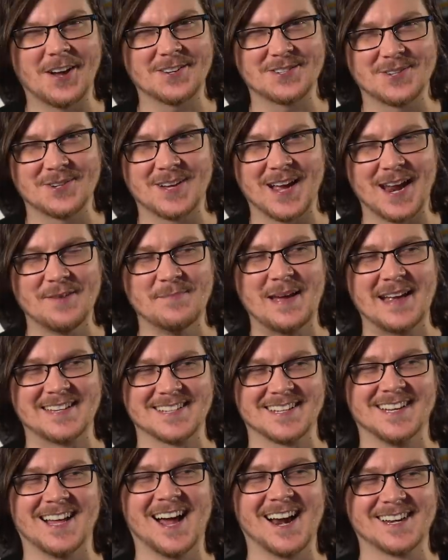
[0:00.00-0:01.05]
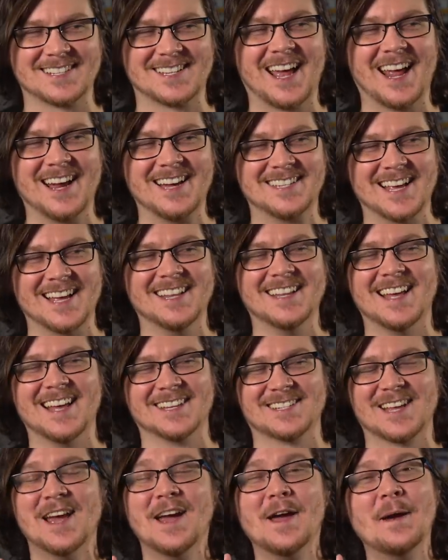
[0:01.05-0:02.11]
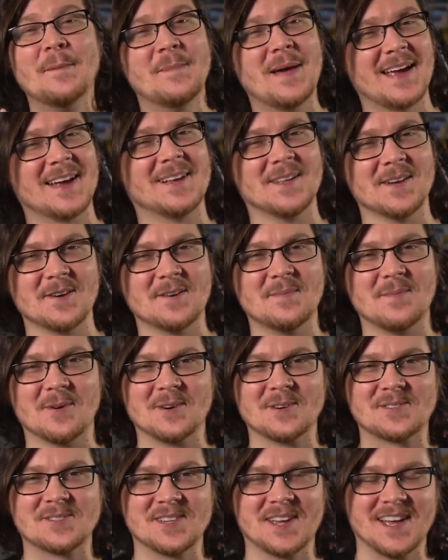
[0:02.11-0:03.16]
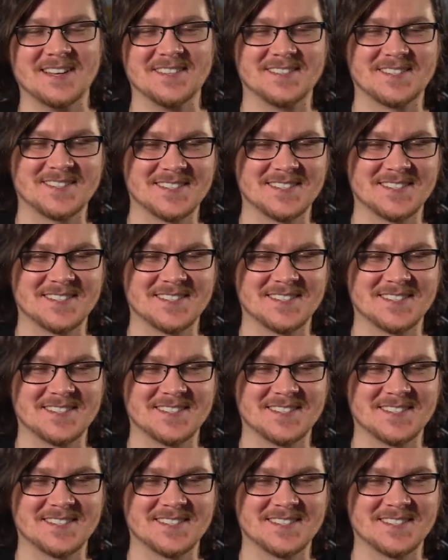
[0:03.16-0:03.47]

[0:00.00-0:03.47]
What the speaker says: also kind of makes a lot of things in this make a little more sense.